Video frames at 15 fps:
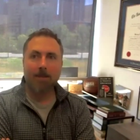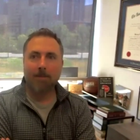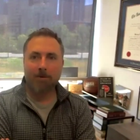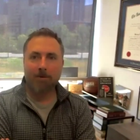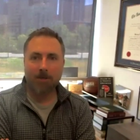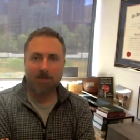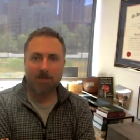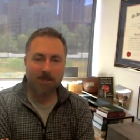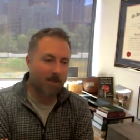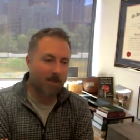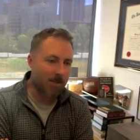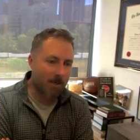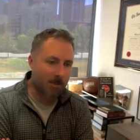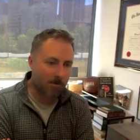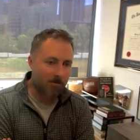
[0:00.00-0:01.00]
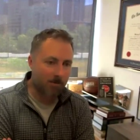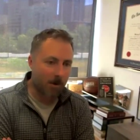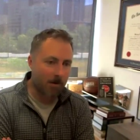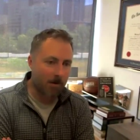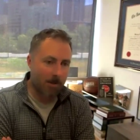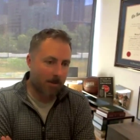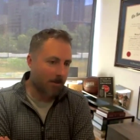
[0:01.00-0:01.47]
I'm trying to say it's not their
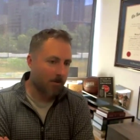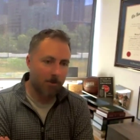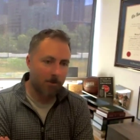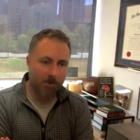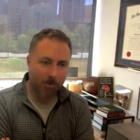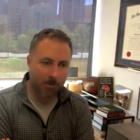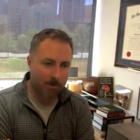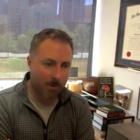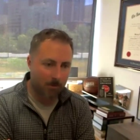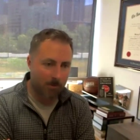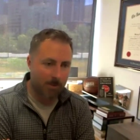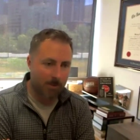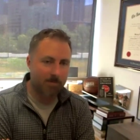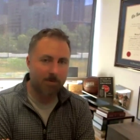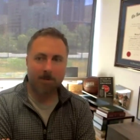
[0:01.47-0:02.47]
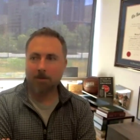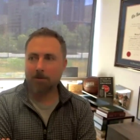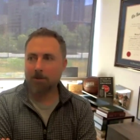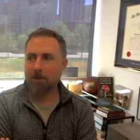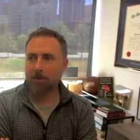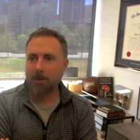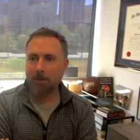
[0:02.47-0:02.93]
fault. Like, they're doing what they were given, they're
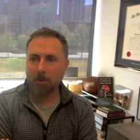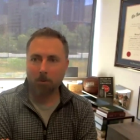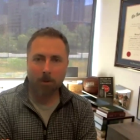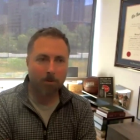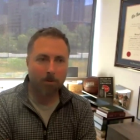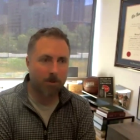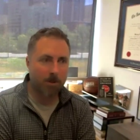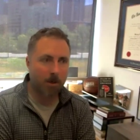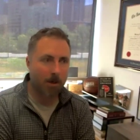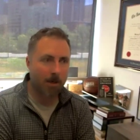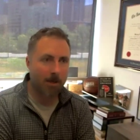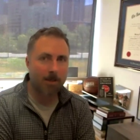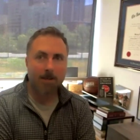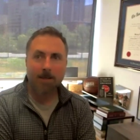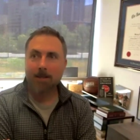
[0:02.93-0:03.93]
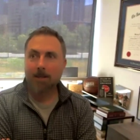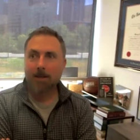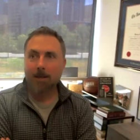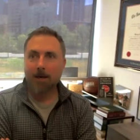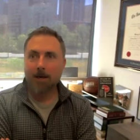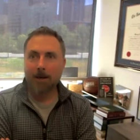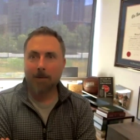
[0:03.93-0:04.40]
doing what we were taught.
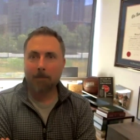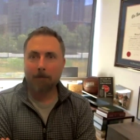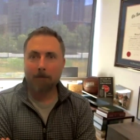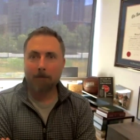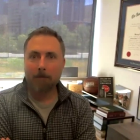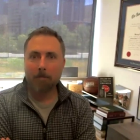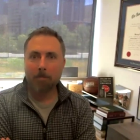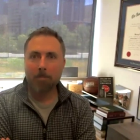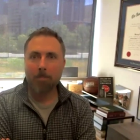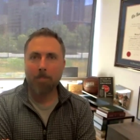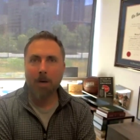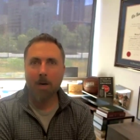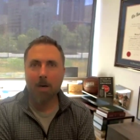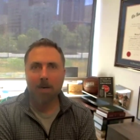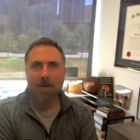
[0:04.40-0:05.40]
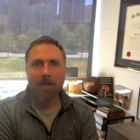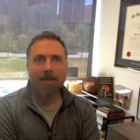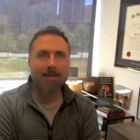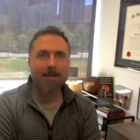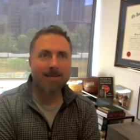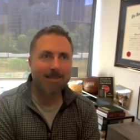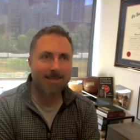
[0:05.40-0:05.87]
But
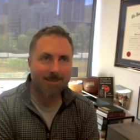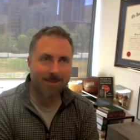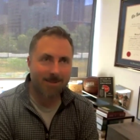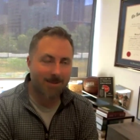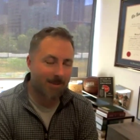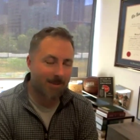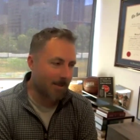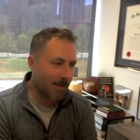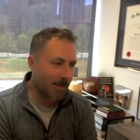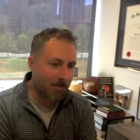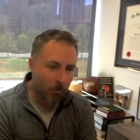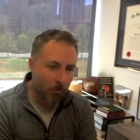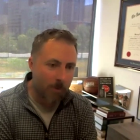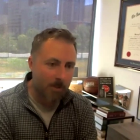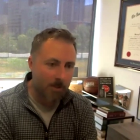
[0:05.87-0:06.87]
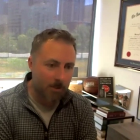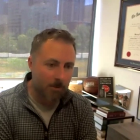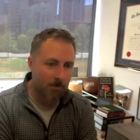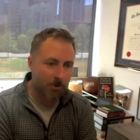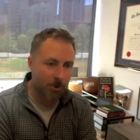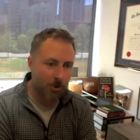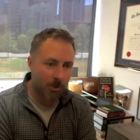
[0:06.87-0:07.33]
if we
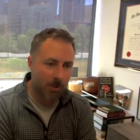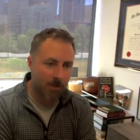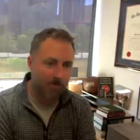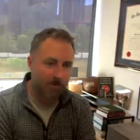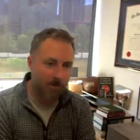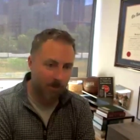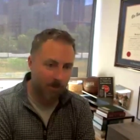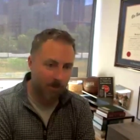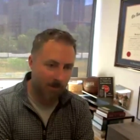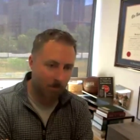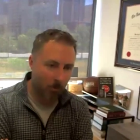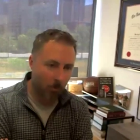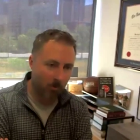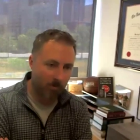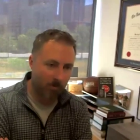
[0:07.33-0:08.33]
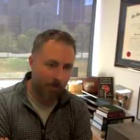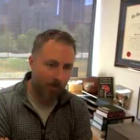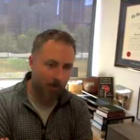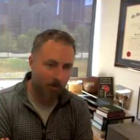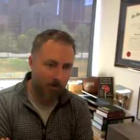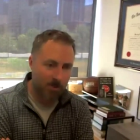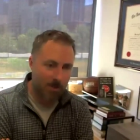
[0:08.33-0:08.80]
do shift to become more of an
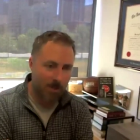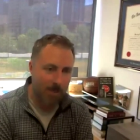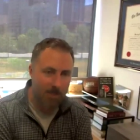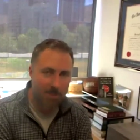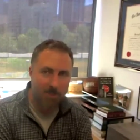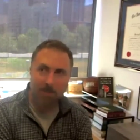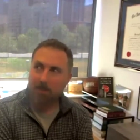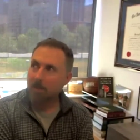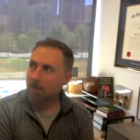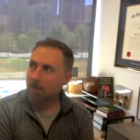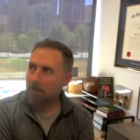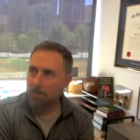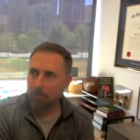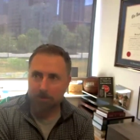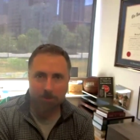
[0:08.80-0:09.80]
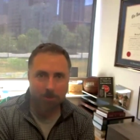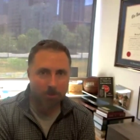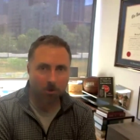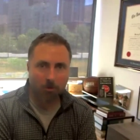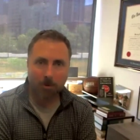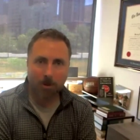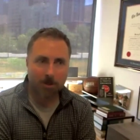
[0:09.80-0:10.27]
empirical science, there is
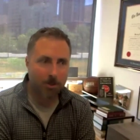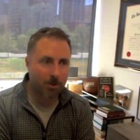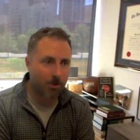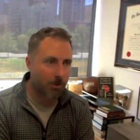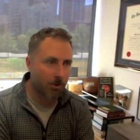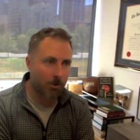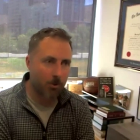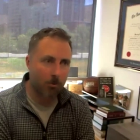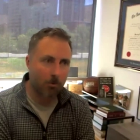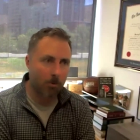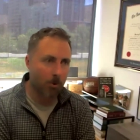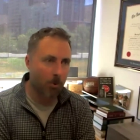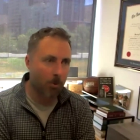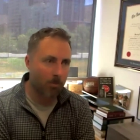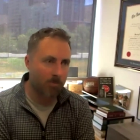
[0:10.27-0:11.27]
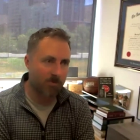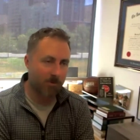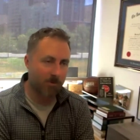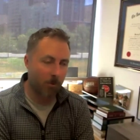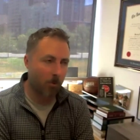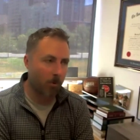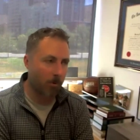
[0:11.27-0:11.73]
so much new room
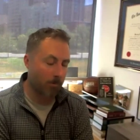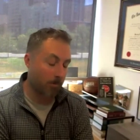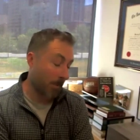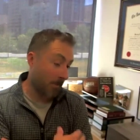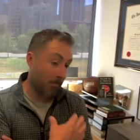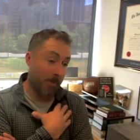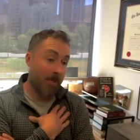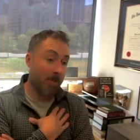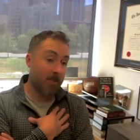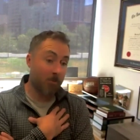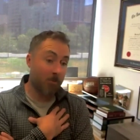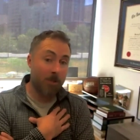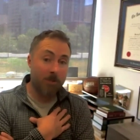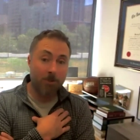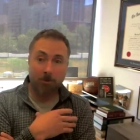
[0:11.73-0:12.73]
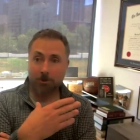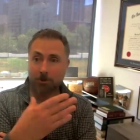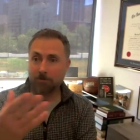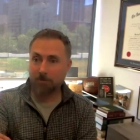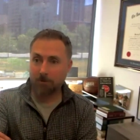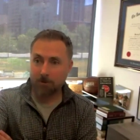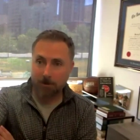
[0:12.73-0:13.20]
for like me as a
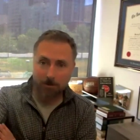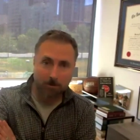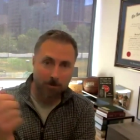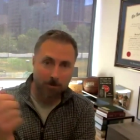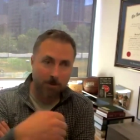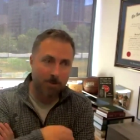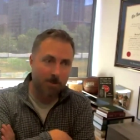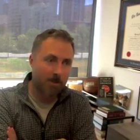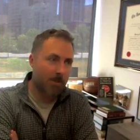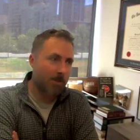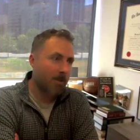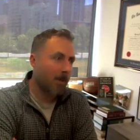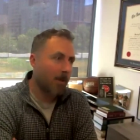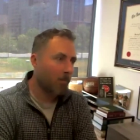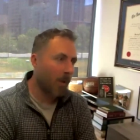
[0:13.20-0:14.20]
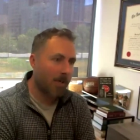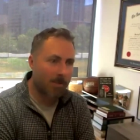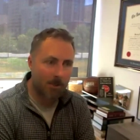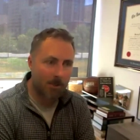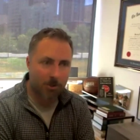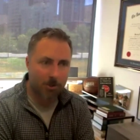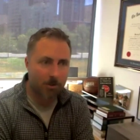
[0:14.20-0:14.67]
researcher, for you as a
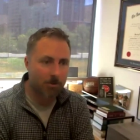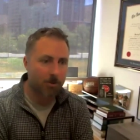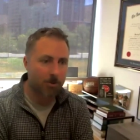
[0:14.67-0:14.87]
practitioner,